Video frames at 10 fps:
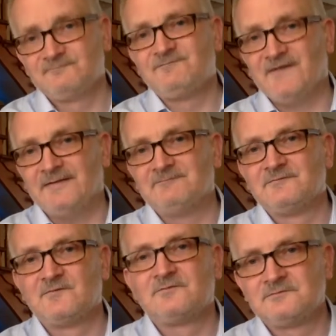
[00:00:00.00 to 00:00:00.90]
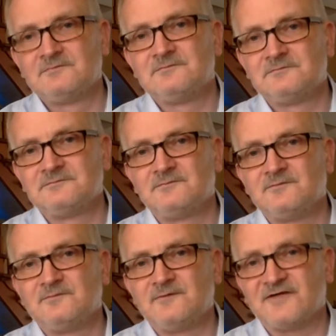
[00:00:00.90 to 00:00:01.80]
Yeah.
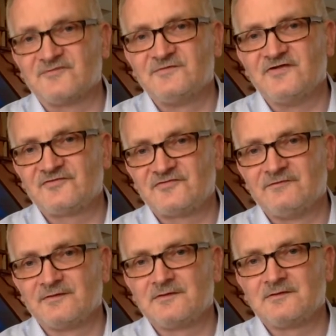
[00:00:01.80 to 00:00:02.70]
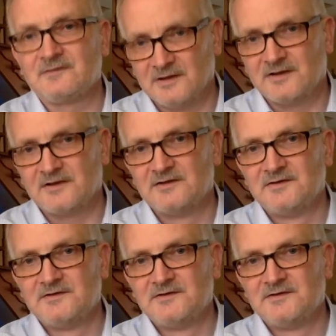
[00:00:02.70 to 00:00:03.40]
We had some discs in the car.